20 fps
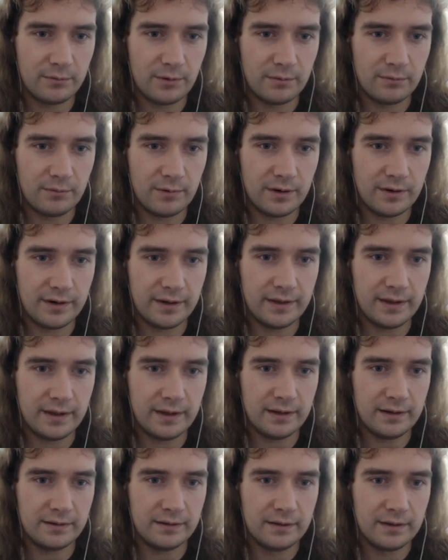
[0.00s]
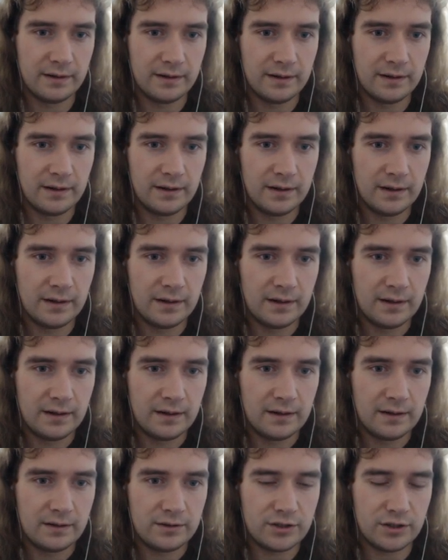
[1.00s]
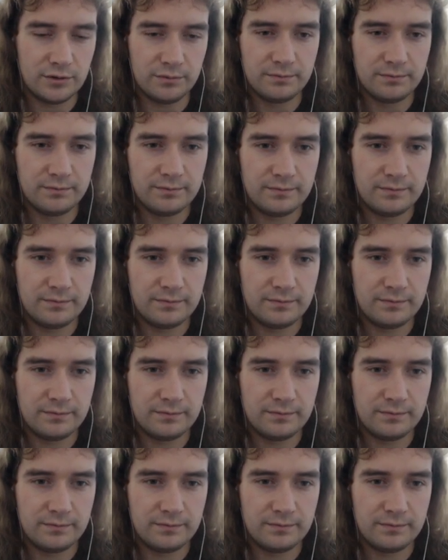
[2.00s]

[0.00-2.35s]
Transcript: 1, 1, and then 2.